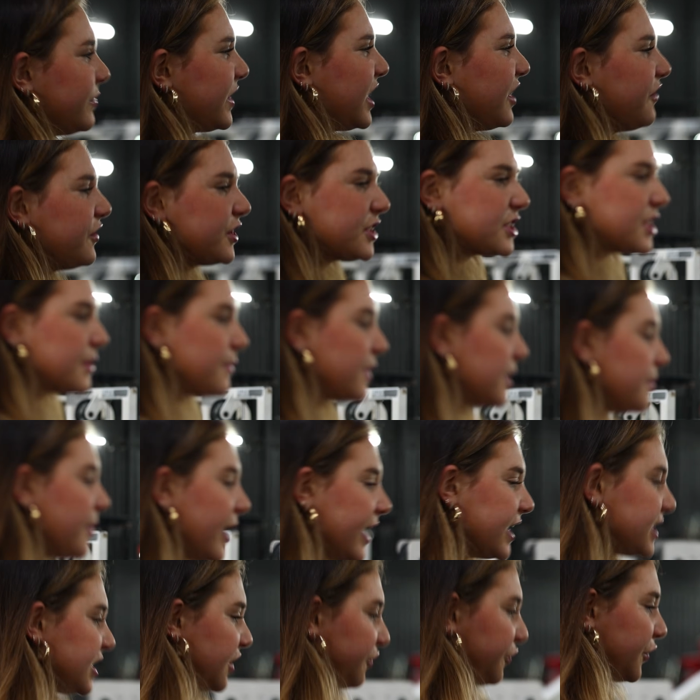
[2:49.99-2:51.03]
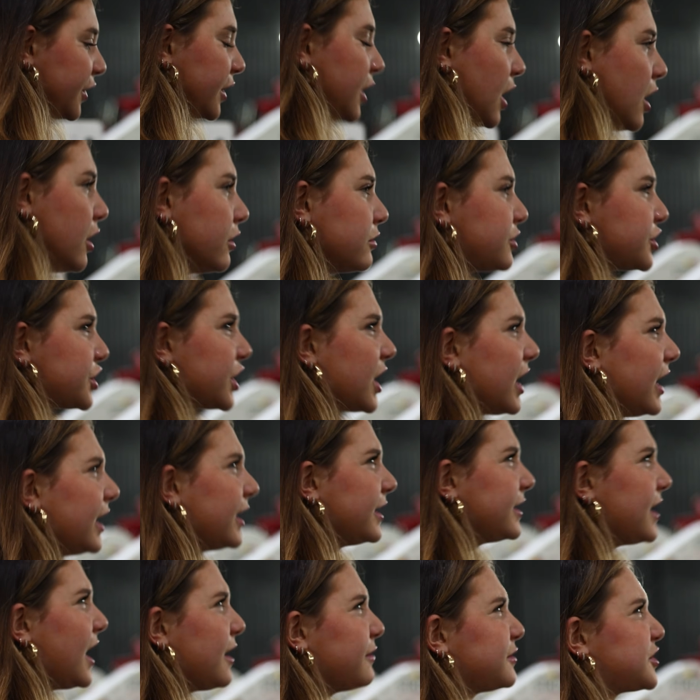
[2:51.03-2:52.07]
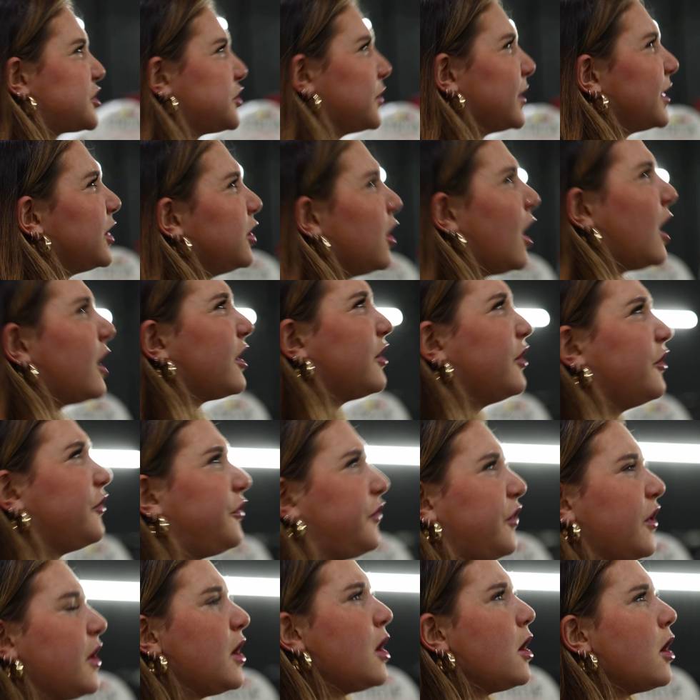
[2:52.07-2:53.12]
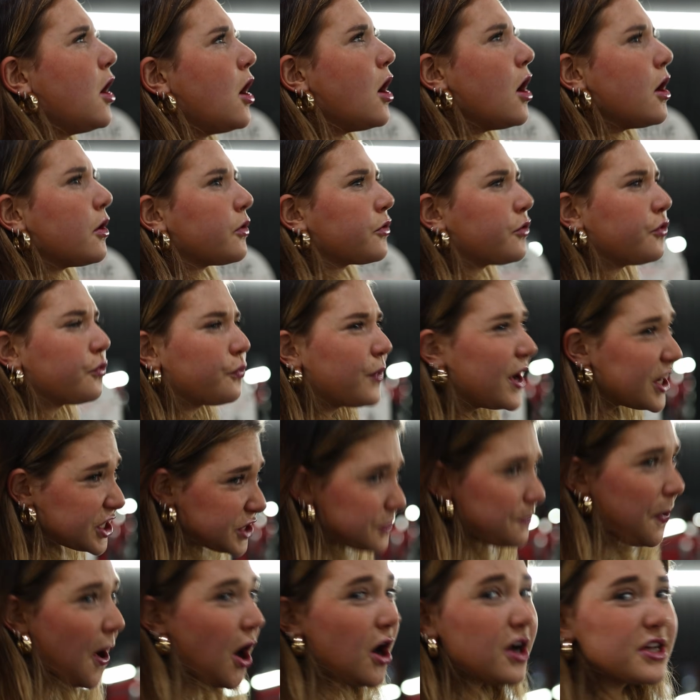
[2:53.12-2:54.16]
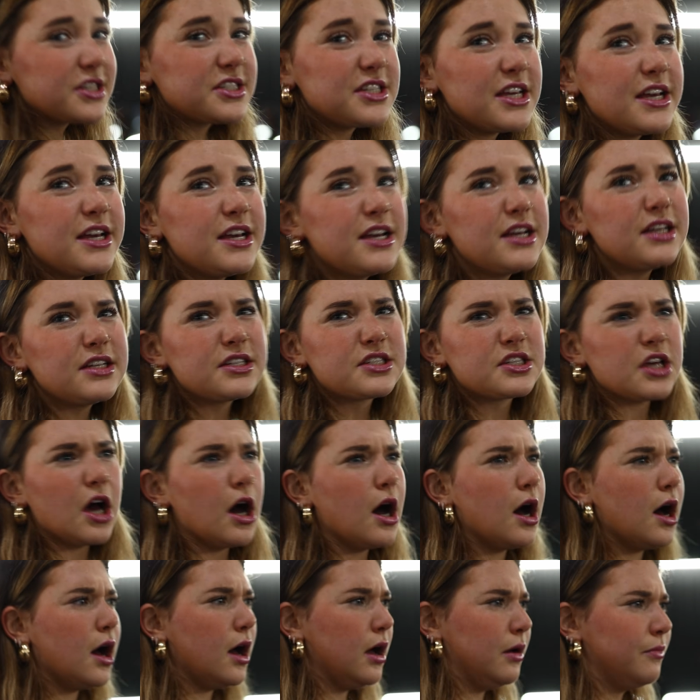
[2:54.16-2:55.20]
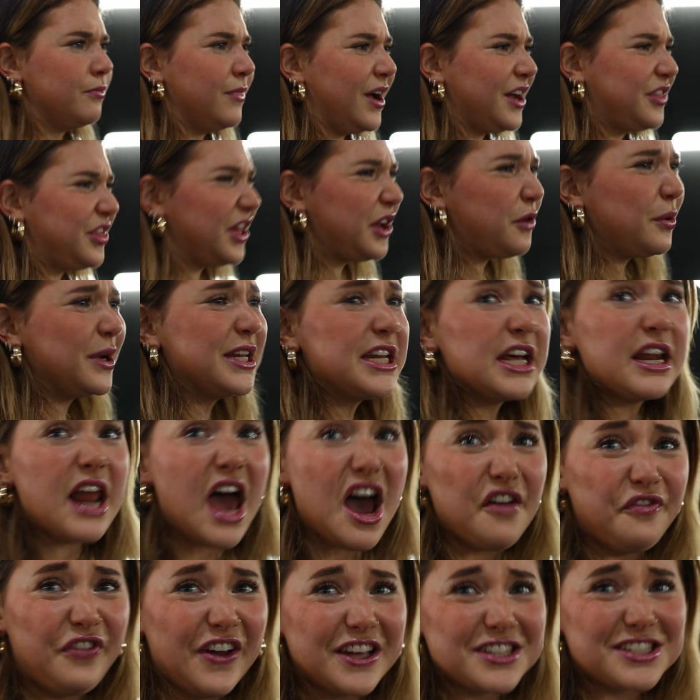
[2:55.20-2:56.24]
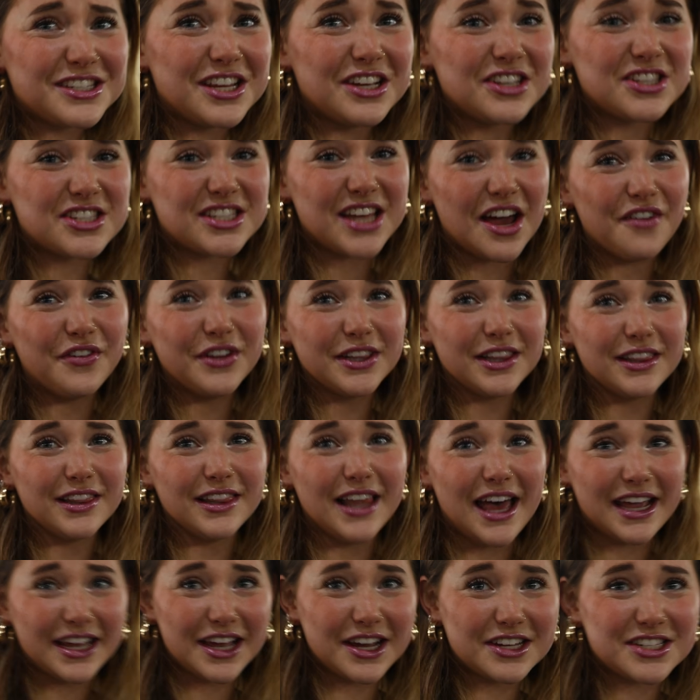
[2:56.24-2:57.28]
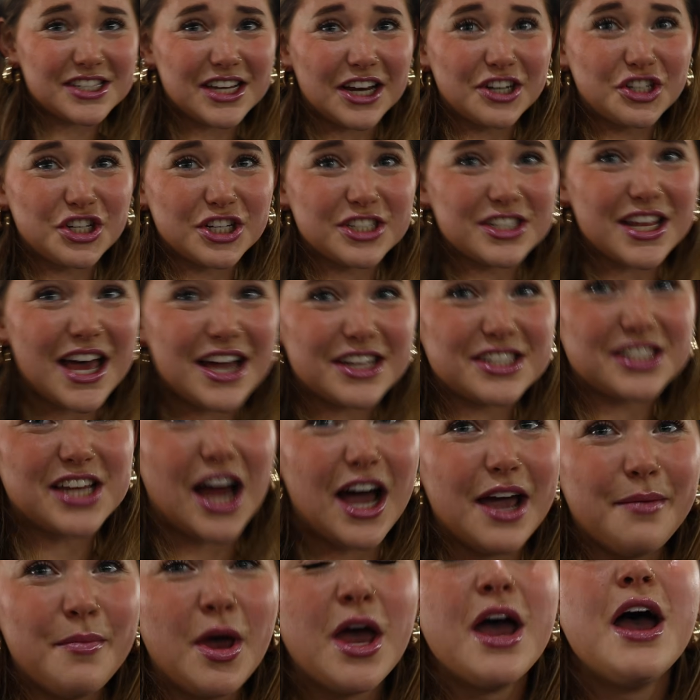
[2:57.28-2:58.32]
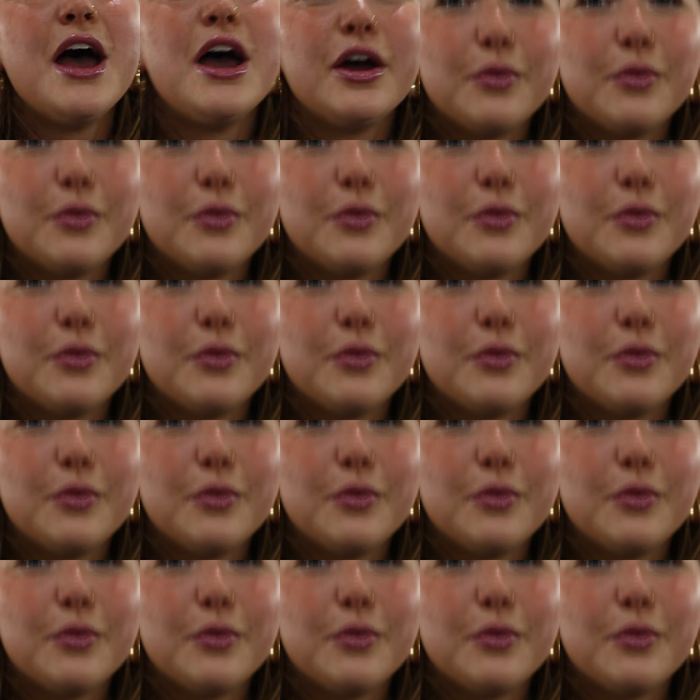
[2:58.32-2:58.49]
given to me by a different coach, and I was doing a lot of rest pauses. I think we did FST 7 leg extensions last time.